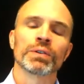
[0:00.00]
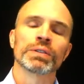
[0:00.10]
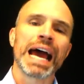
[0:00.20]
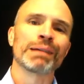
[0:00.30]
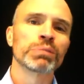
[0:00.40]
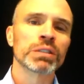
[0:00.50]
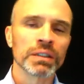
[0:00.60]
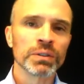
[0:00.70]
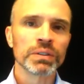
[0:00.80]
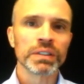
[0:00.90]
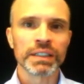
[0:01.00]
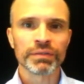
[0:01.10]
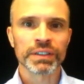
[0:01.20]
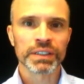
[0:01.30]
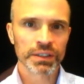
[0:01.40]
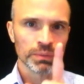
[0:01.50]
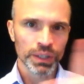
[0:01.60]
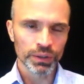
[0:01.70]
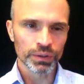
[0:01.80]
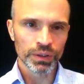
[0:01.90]
Those absolute differences
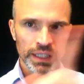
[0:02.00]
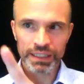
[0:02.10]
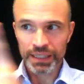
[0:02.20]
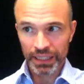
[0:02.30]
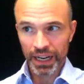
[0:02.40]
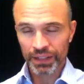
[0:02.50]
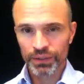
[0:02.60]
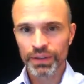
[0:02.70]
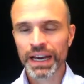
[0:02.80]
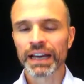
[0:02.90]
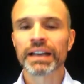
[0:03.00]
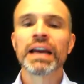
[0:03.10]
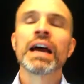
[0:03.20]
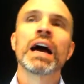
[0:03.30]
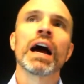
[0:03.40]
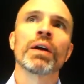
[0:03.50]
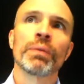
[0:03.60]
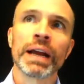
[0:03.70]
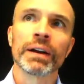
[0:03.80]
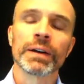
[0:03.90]
where you do this and I do that are
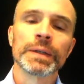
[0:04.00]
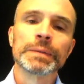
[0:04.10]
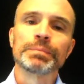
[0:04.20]
rare.